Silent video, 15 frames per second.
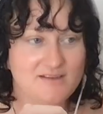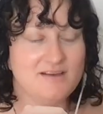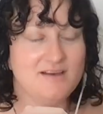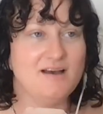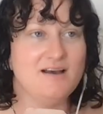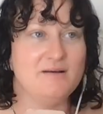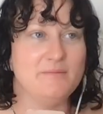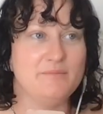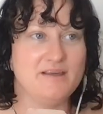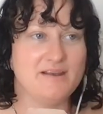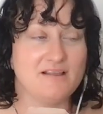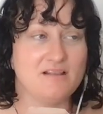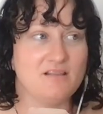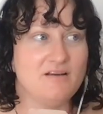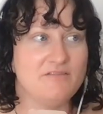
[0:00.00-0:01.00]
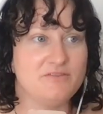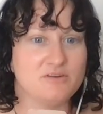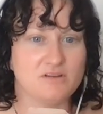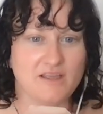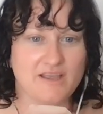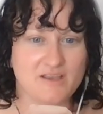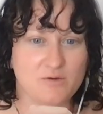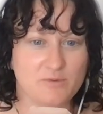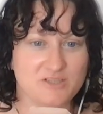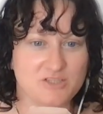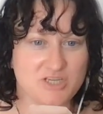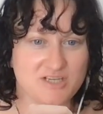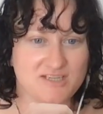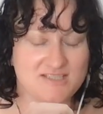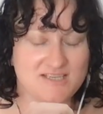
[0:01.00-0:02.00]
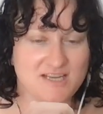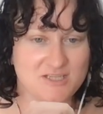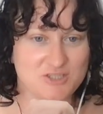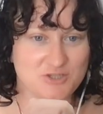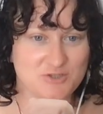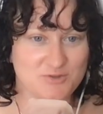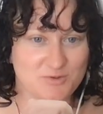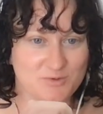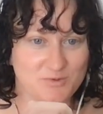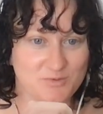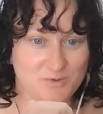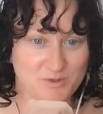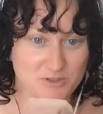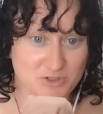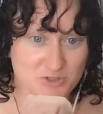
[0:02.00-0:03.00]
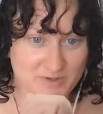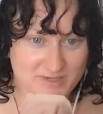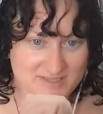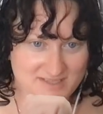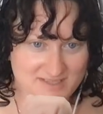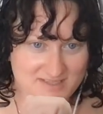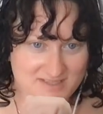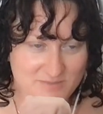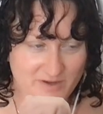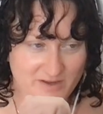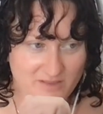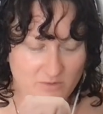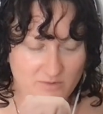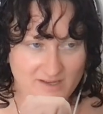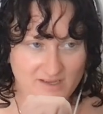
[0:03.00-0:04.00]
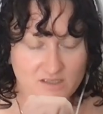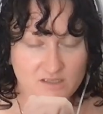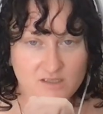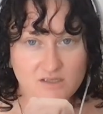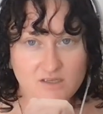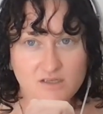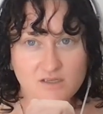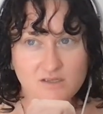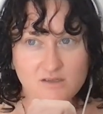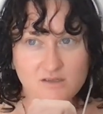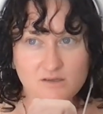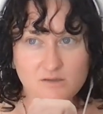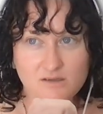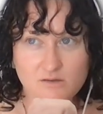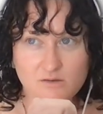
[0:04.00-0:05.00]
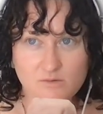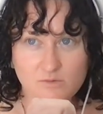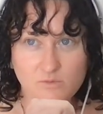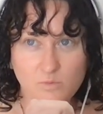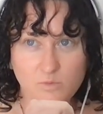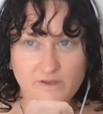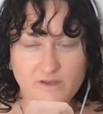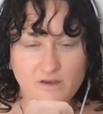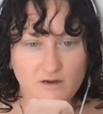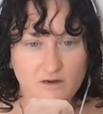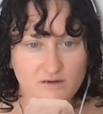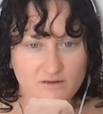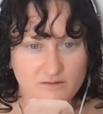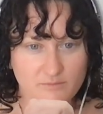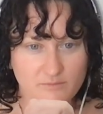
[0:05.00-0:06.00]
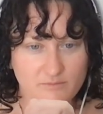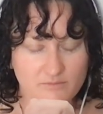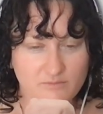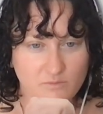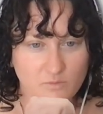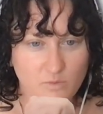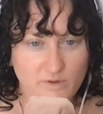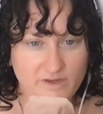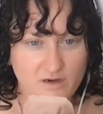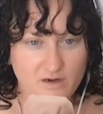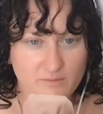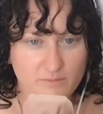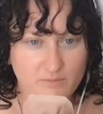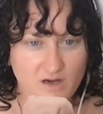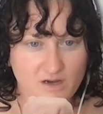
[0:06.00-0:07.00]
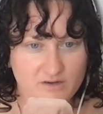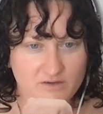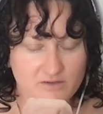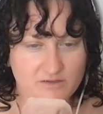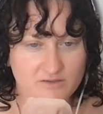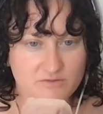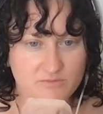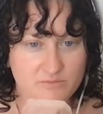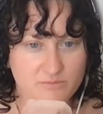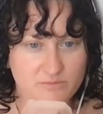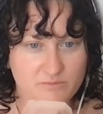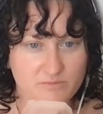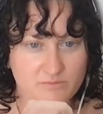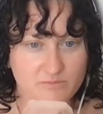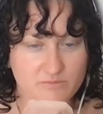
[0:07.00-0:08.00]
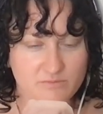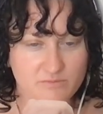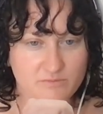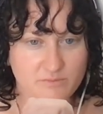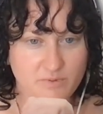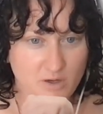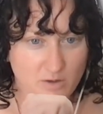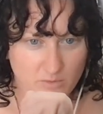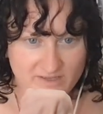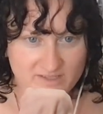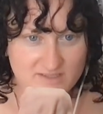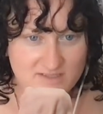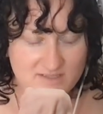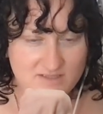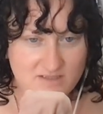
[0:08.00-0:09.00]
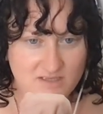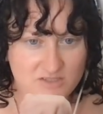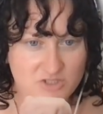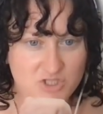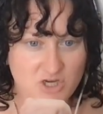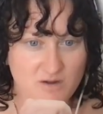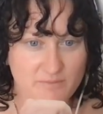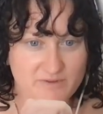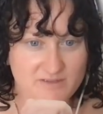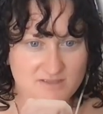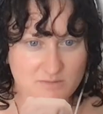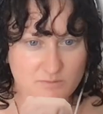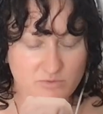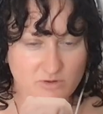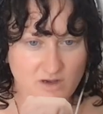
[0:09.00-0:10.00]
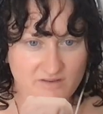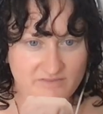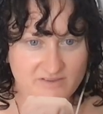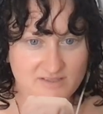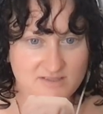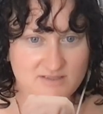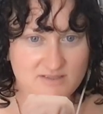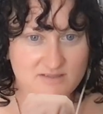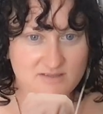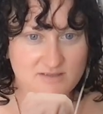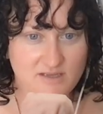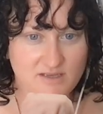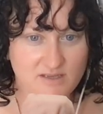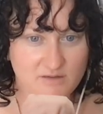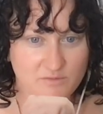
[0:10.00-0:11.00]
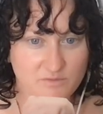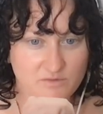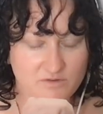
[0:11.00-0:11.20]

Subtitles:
And I love your language and intentional word choices, by the way. We are modern poets and shamans and prophets, and